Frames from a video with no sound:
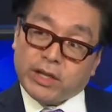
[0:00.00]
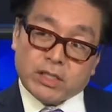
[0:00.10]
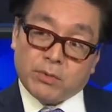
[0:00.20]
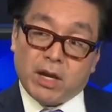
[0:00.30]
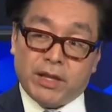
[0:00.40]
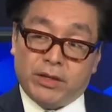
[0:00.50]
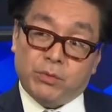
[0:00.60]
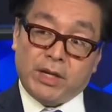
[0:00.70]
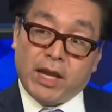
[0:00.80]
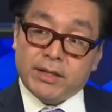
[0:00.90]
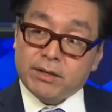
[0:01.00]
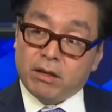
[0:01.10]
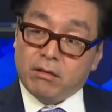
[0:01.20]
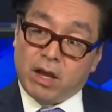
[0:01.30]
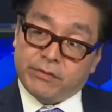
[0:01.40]
That's why I think we had
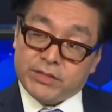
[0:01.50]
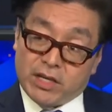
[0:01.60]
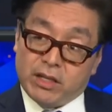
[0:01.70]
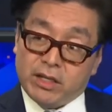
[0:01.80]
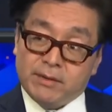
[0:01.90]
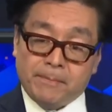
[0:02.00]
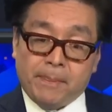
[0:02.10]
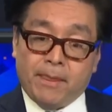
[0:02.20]
a lot of selling.